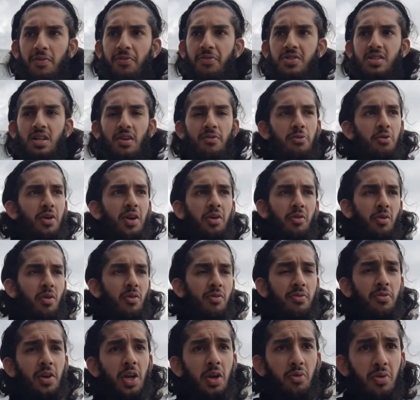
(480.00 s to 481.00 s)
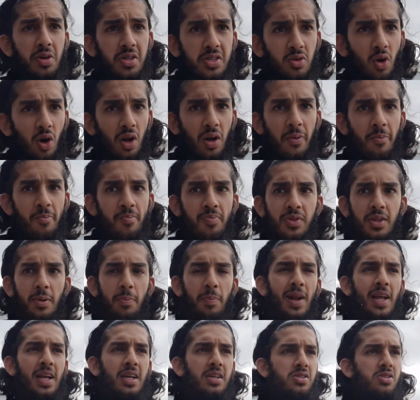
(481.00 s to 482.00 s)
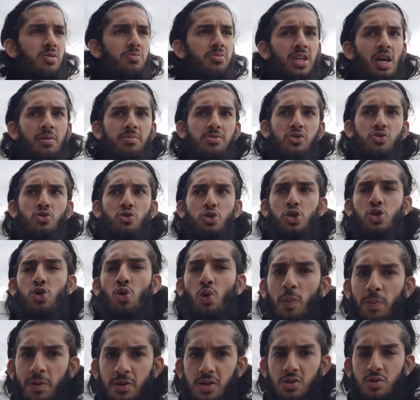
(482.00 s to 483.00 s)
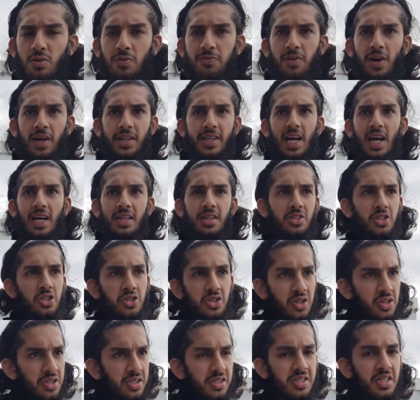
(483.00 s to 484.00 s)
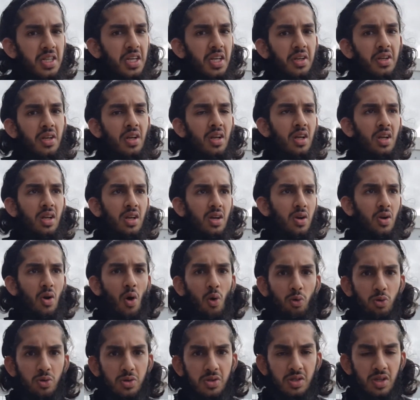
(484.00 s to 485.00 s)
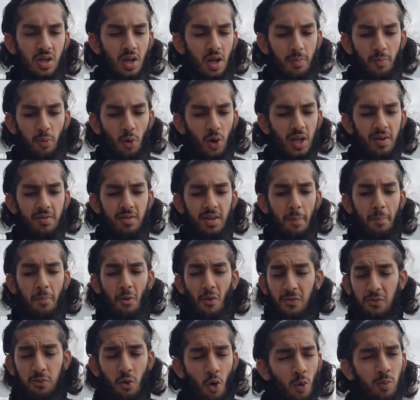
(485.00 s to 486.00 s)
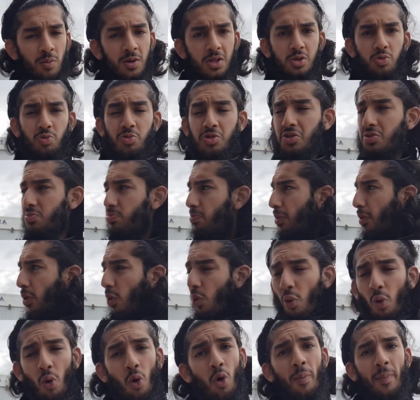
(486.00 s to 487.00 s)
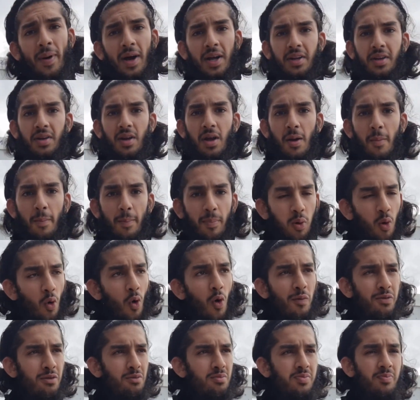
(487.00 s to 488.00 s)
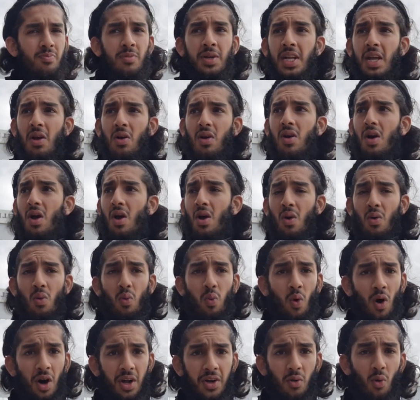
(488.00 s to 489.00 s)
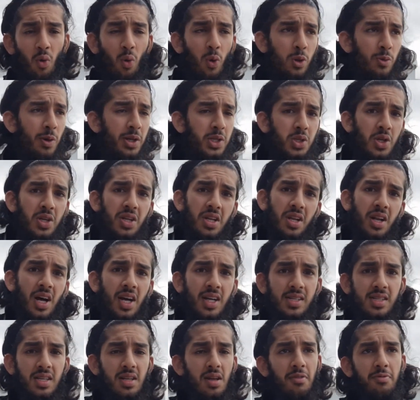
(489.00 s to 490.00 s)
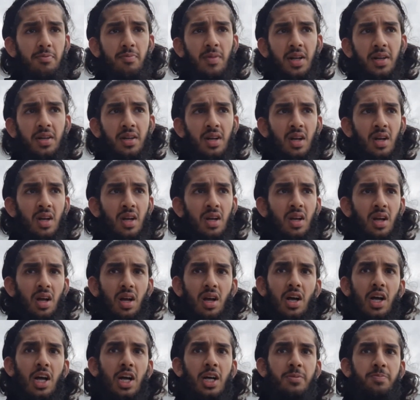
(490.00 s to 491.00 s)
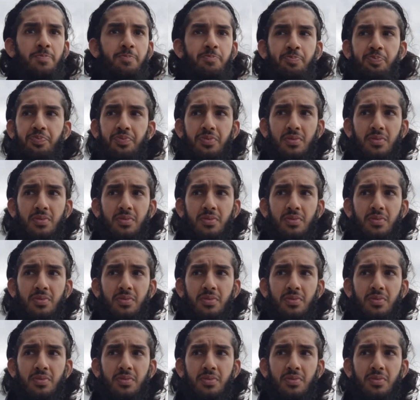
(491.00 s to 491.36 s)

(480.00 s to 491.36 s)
if it's a freak, freak result, the players sometimes do show up and stuff like that and they just concede goals. But even the performance was poor, man poor from minute one all the way to the 90th, man. Um,